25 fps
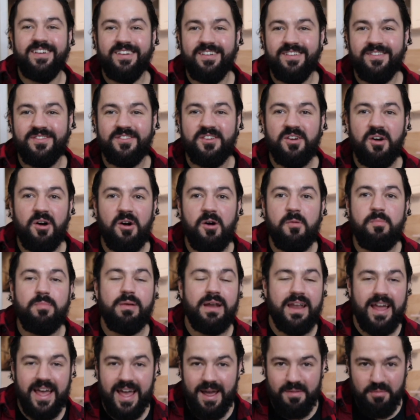I've got a
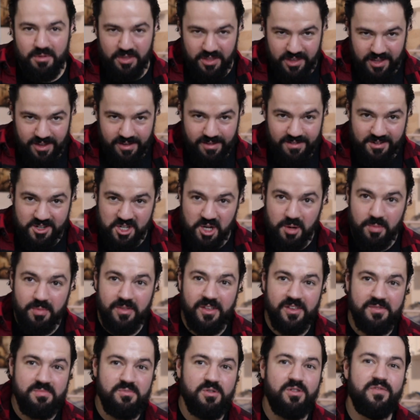plan with the YouTube and
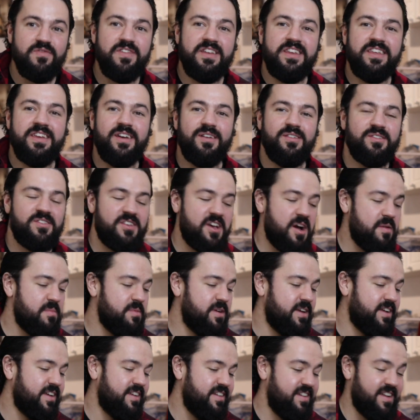there's more videos
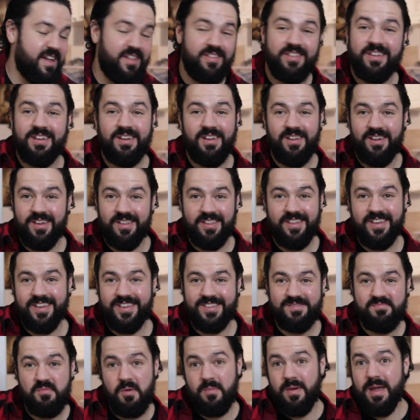coming. Nothing like
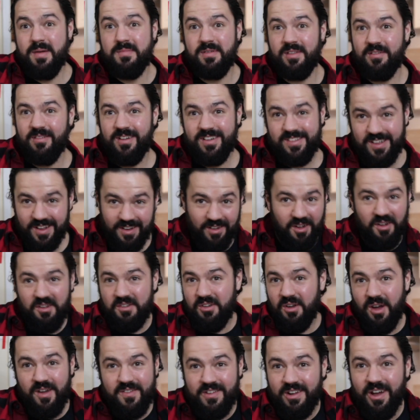this. Well, maybe there is. Not
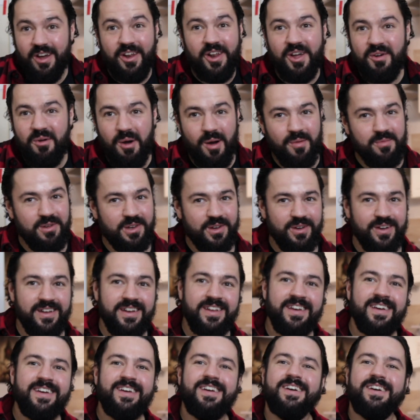even I know what I'm doing.